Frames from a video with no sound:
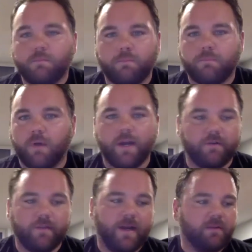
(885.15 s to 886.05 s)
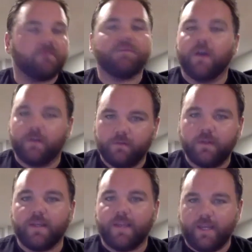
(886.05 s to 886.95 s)
prior to that, it's fun,
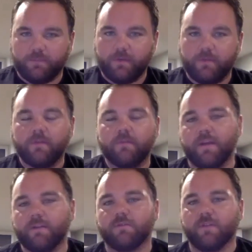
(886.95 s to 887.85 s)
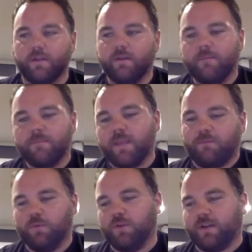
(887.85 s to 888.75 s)
engagement, right? So then
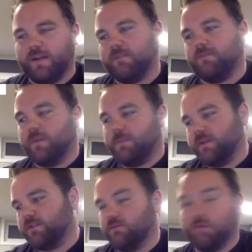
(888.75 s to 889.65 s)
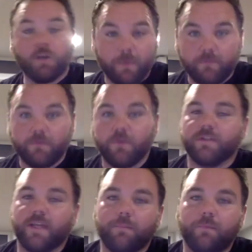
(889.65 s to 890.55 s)
if you're looking at flipping it to rugby, for
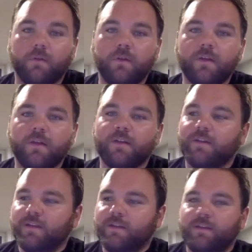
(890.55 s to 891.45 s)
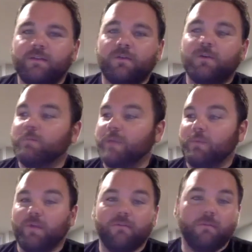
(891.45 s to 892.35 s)
example, maybe
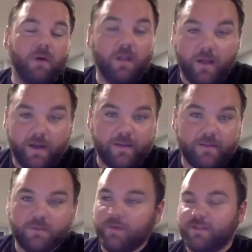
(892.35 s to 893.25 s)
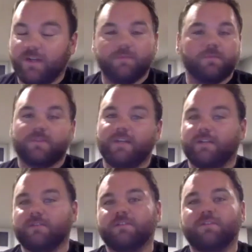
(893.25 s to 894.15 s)
we'll have a ball hockey. So we set up some
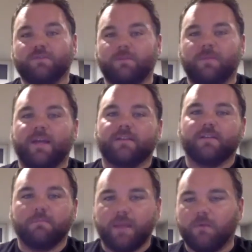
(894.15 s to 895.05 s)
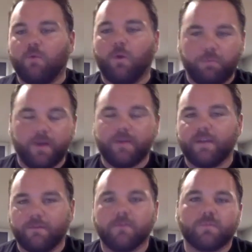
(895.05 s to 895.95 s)
sticks, do some things, and incorporate
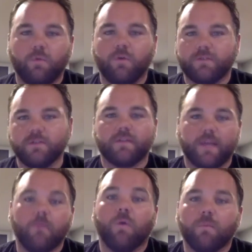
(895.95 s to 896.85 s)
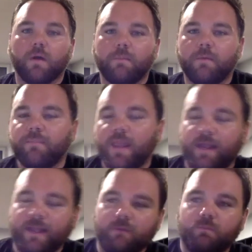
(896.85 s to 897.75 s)
different sports into that warm up,
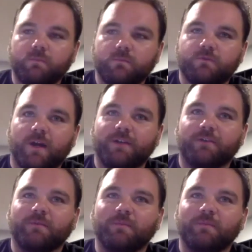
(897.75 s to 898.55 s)
and then trying to